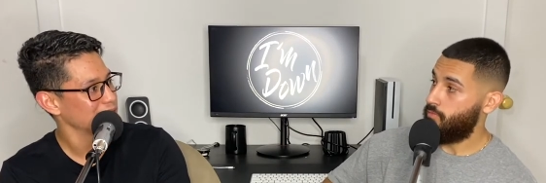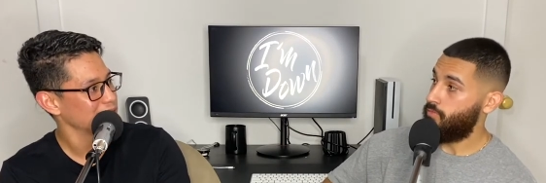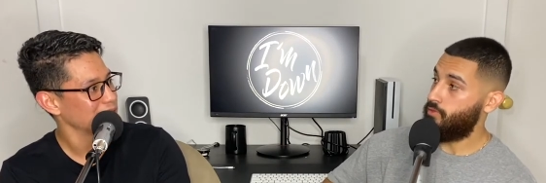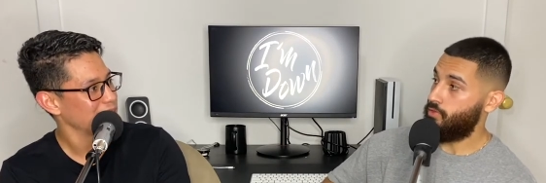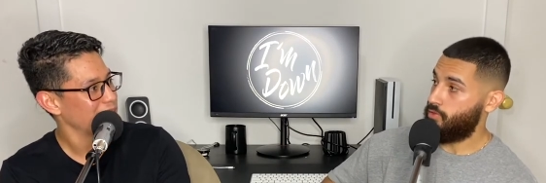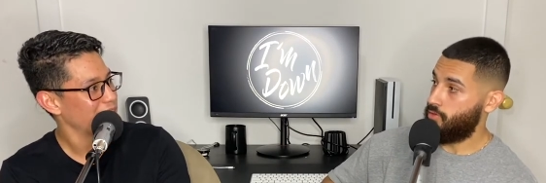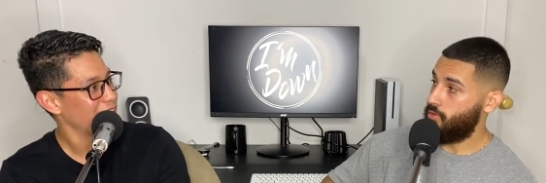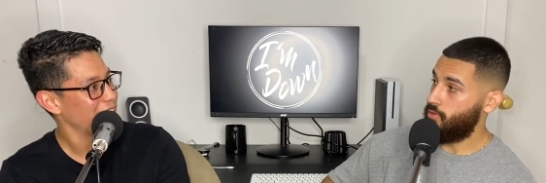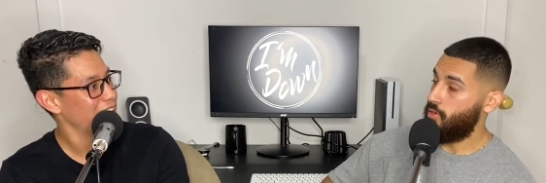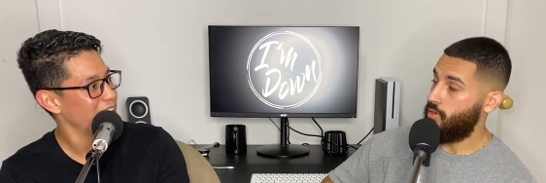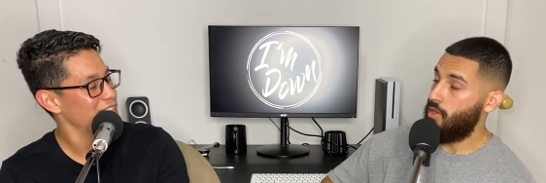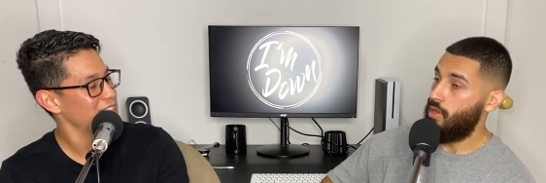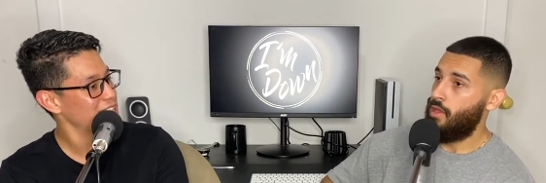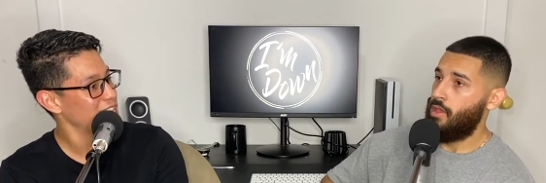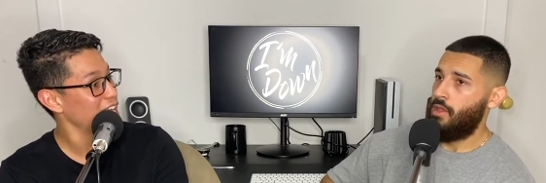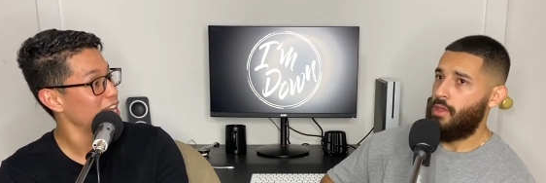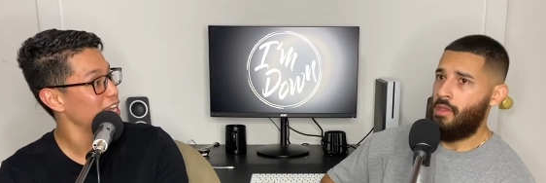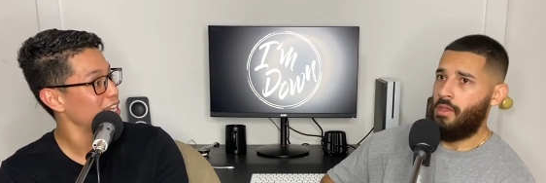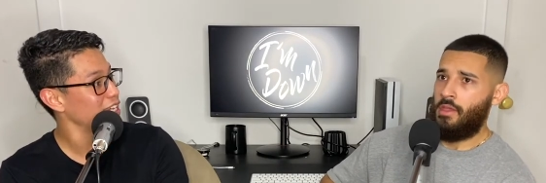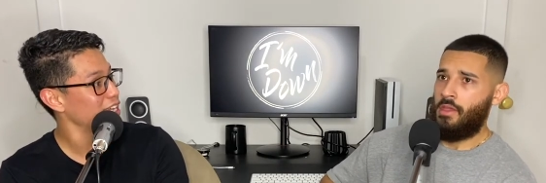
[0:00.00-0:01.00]
Speaker 1: For sure. And
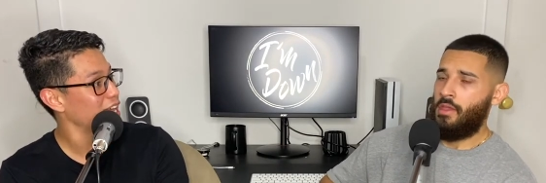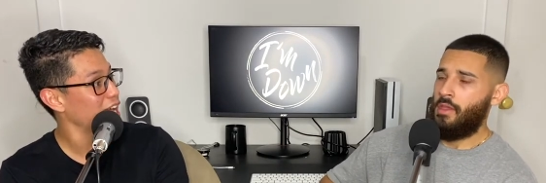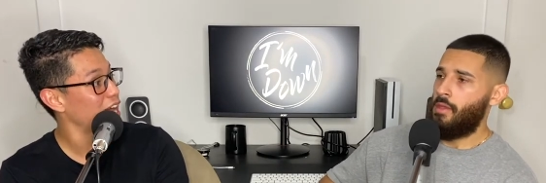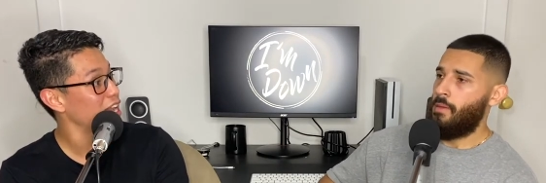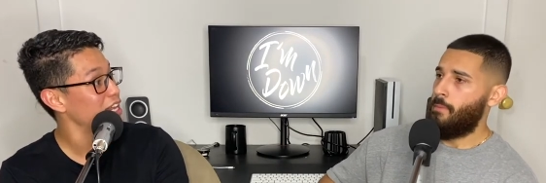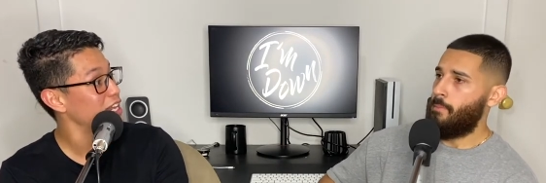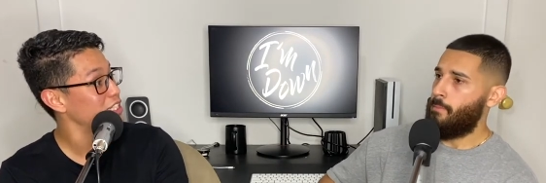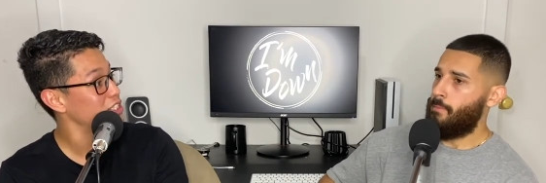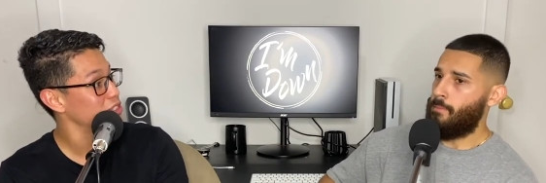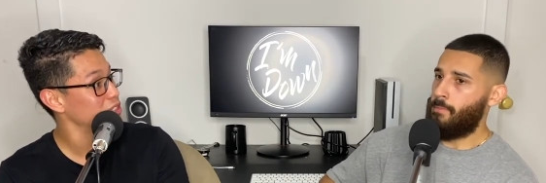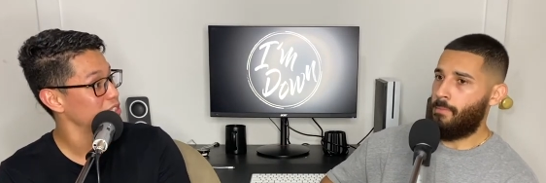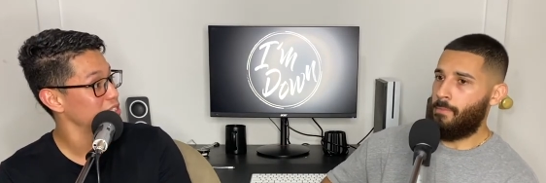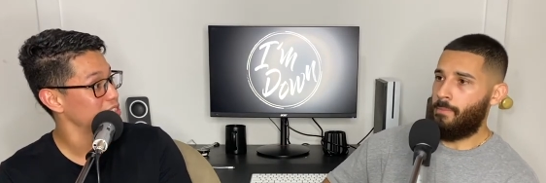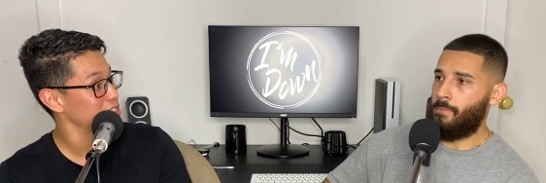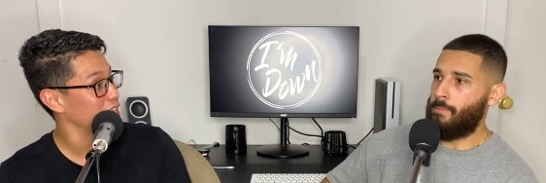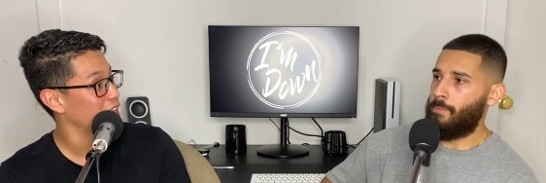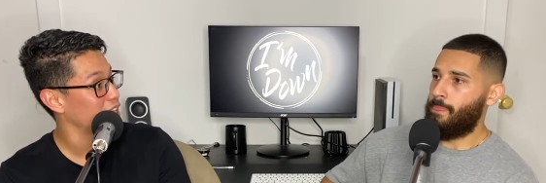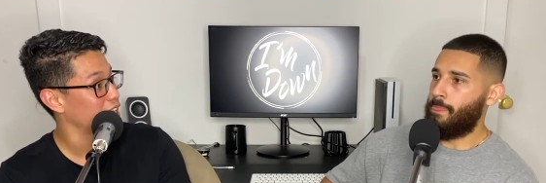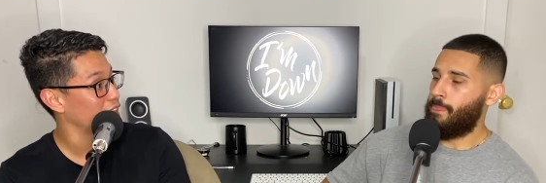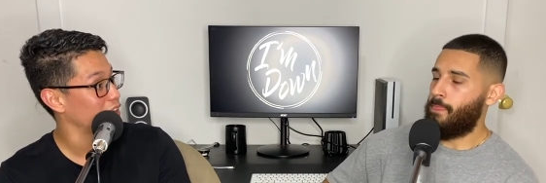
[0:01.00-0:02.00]
then I let you
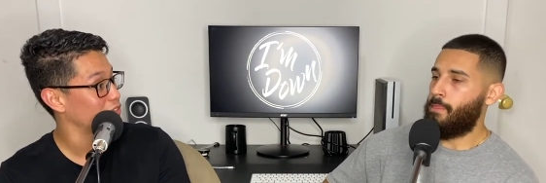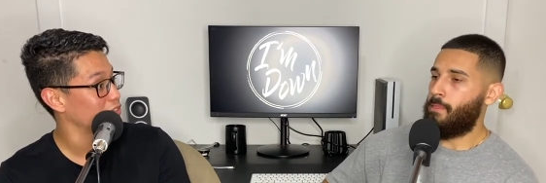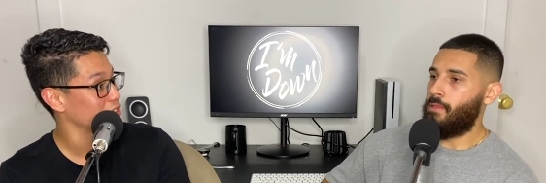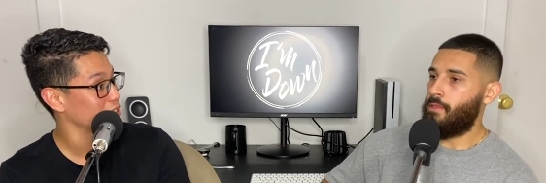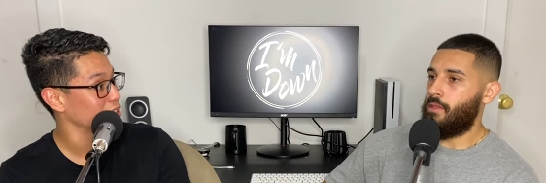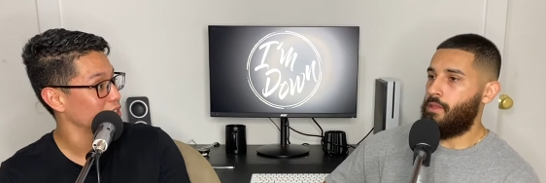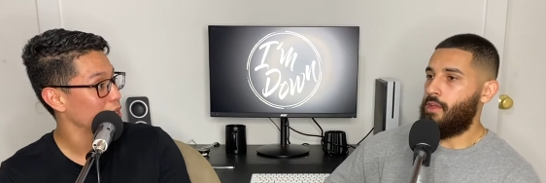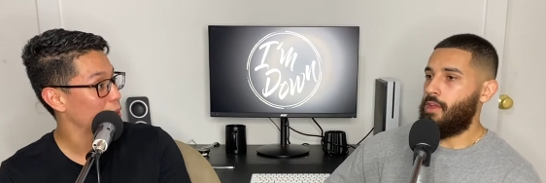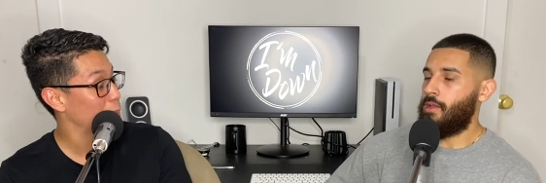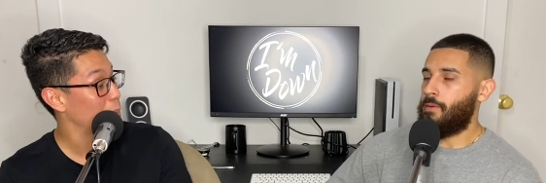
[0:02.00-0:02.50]
decide after.